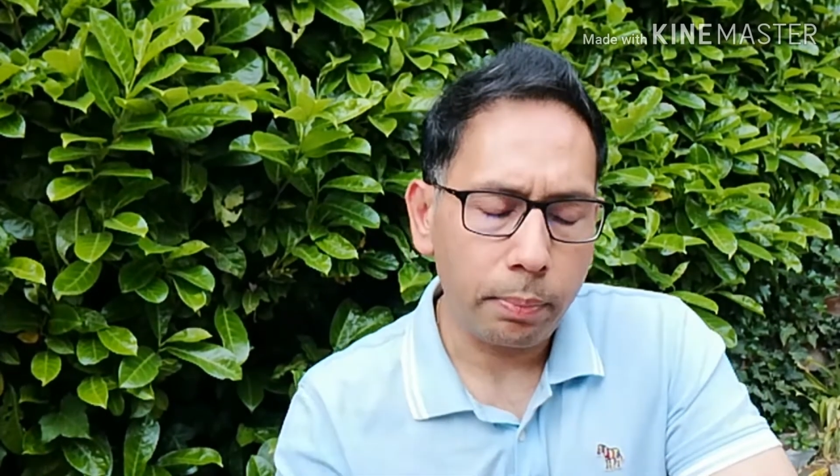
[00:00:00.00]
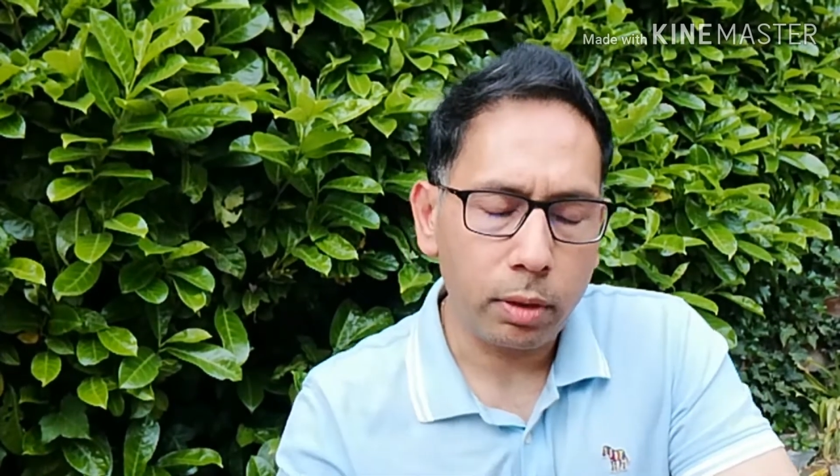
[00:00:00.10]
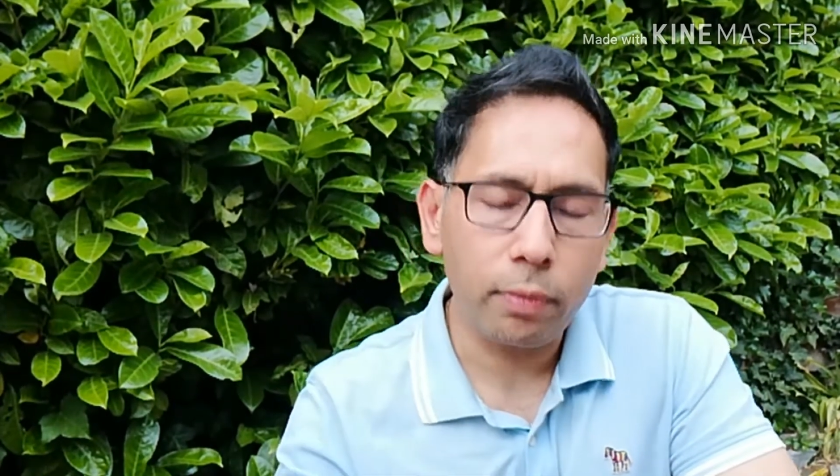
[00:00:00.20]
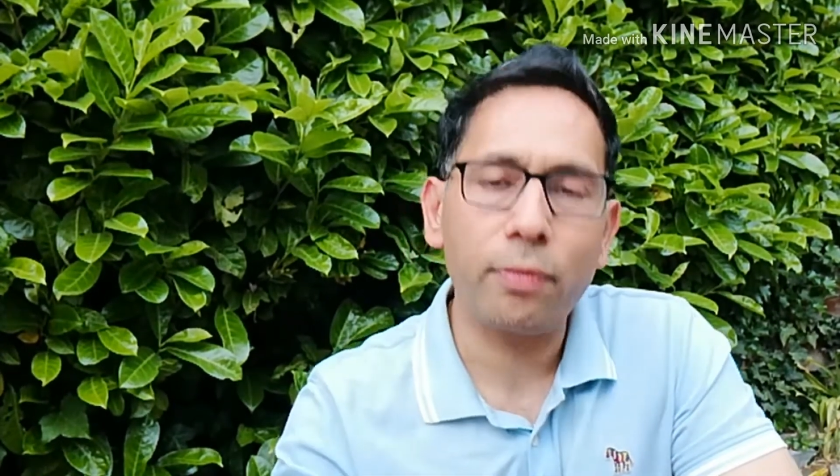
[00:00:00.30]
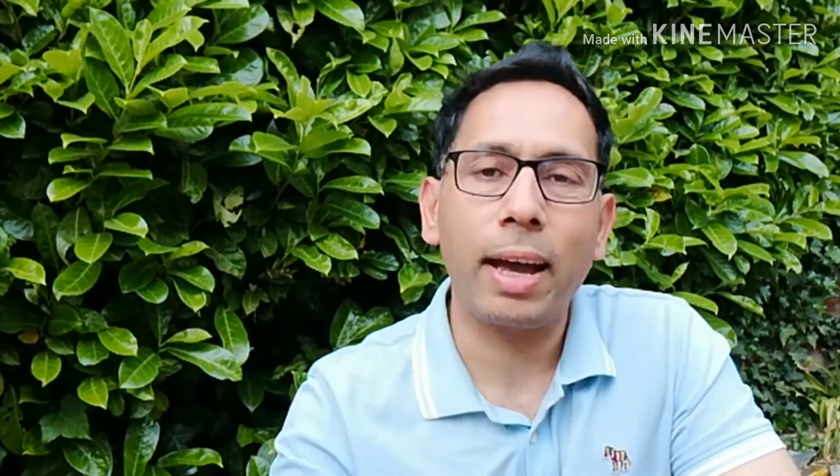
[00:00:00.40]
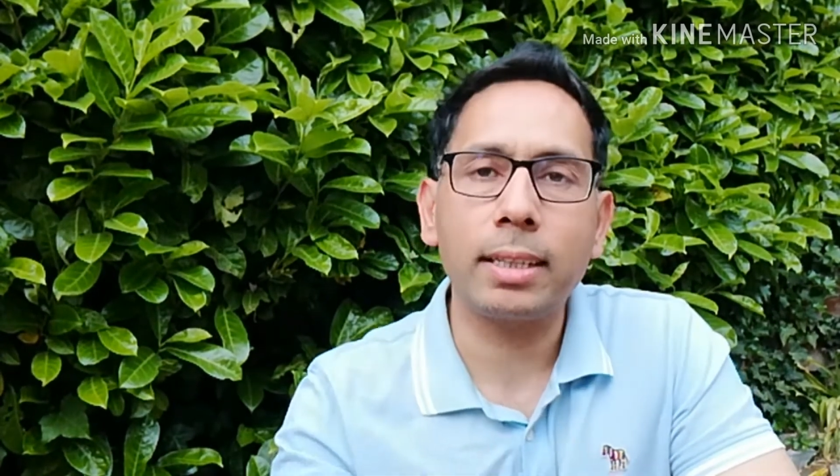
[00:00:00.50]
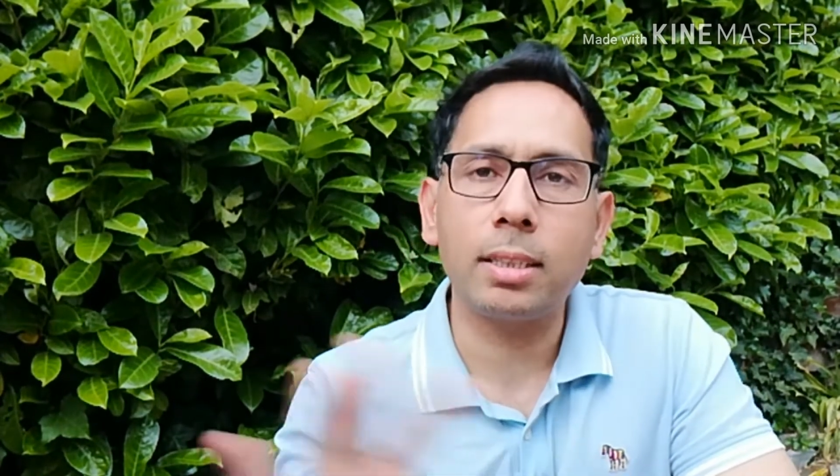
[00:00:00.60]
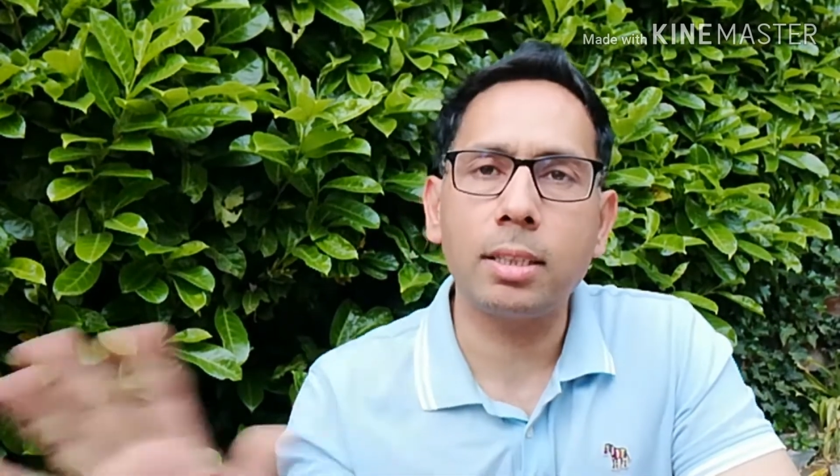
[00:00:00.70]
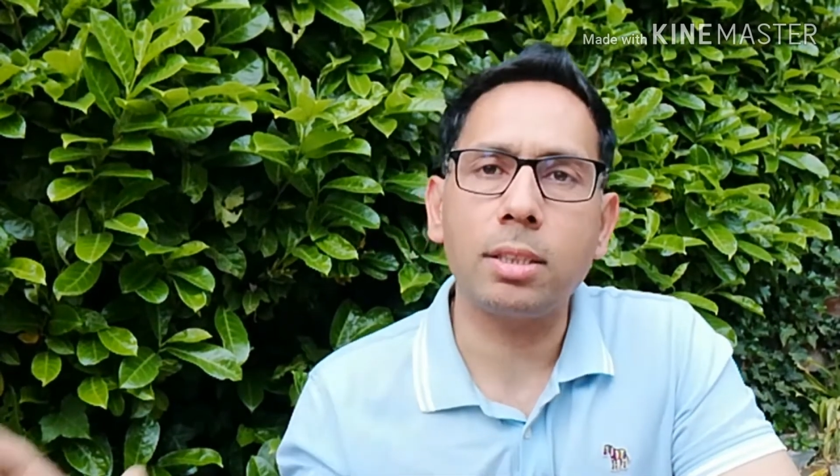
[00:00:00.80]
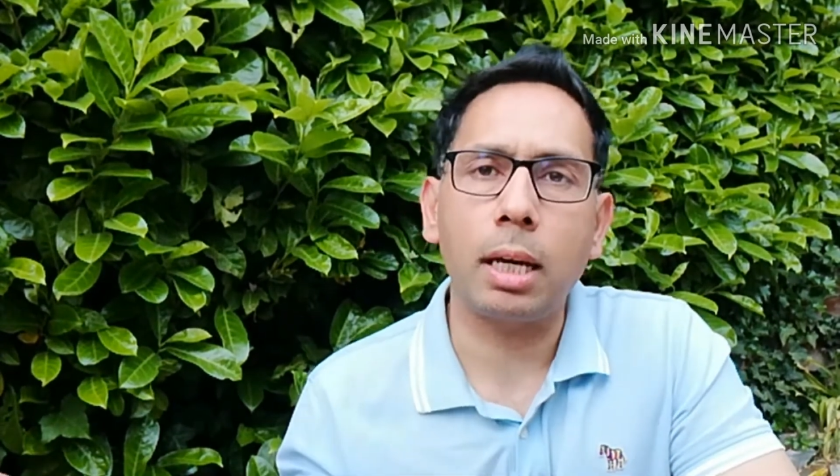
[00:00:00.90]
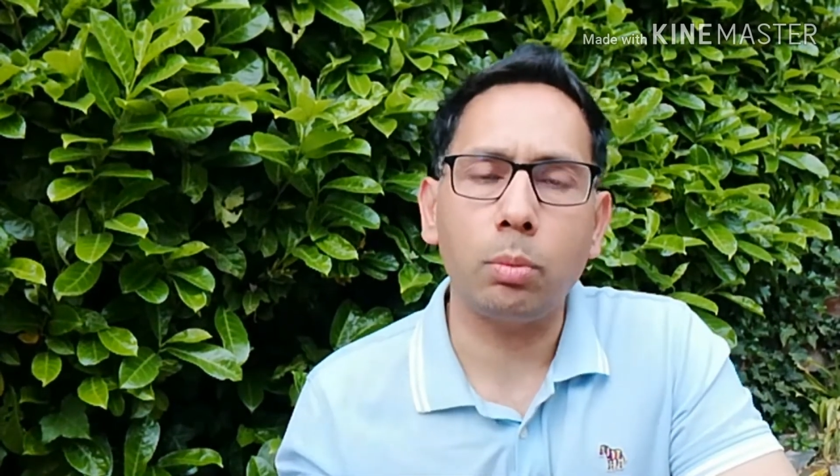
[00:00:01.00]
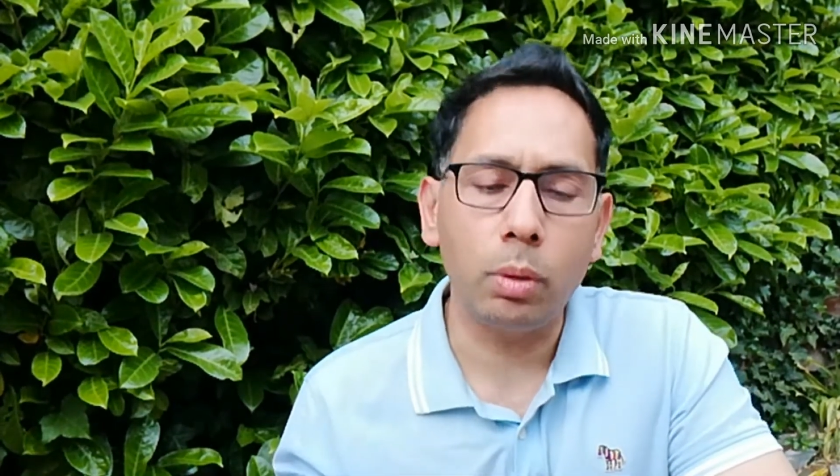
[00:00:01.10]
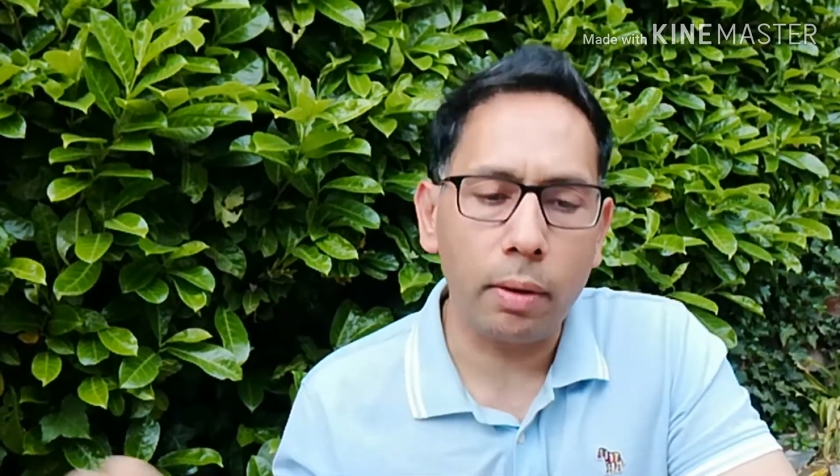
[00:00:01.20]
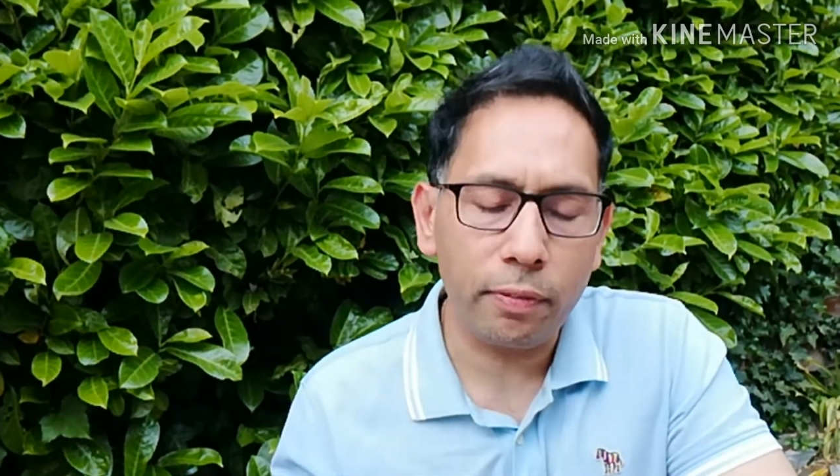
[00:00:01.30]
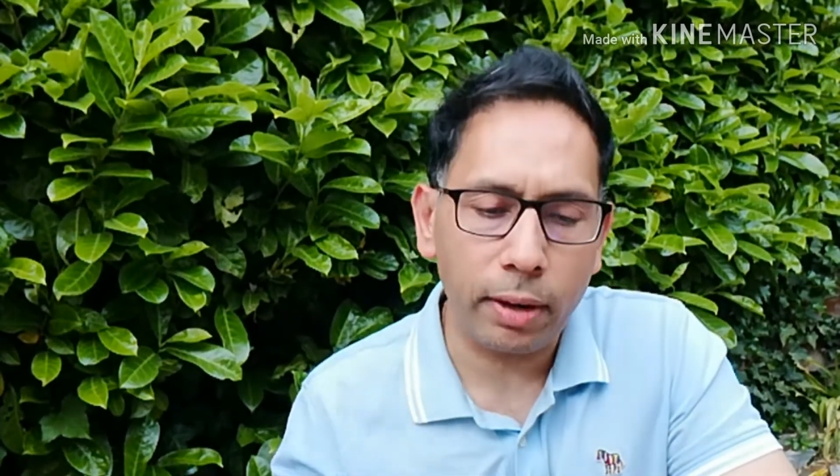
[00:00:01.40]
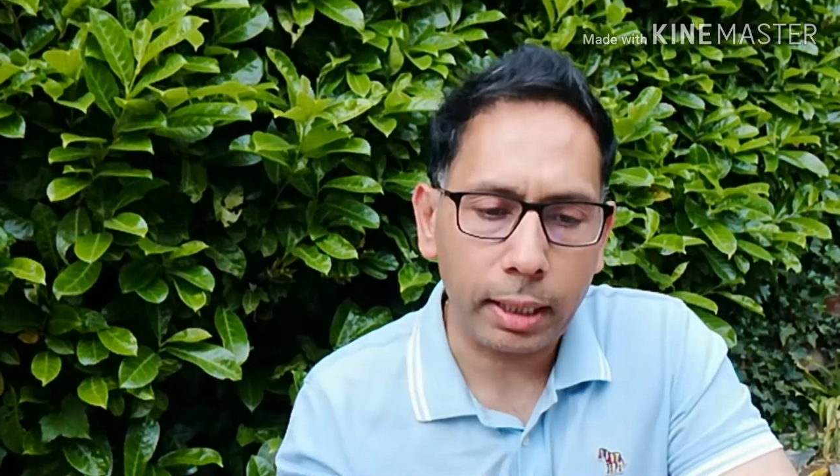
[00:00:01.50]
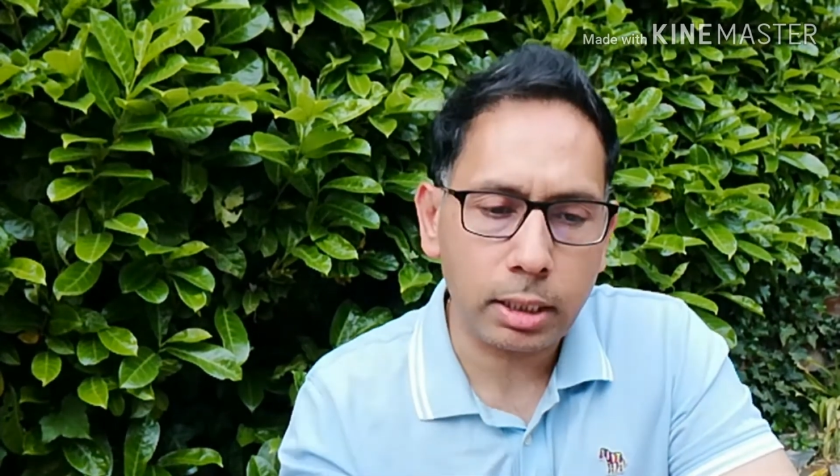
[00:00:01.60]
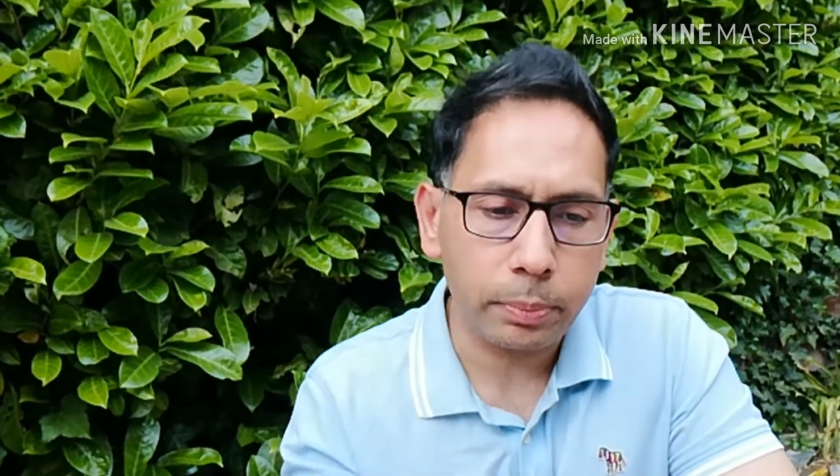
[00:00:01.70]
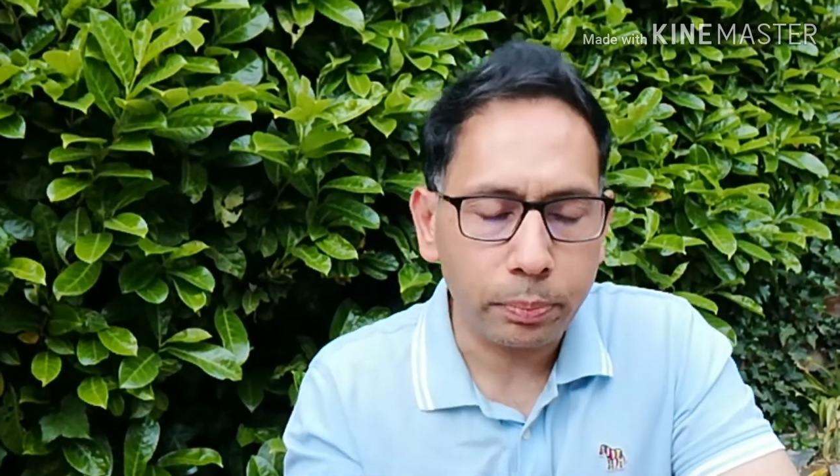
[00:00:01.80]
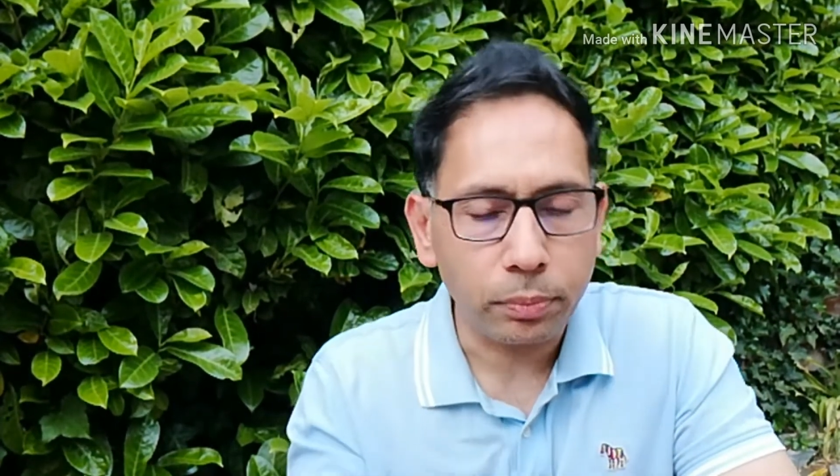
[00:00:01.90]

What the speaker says: the factors that will affect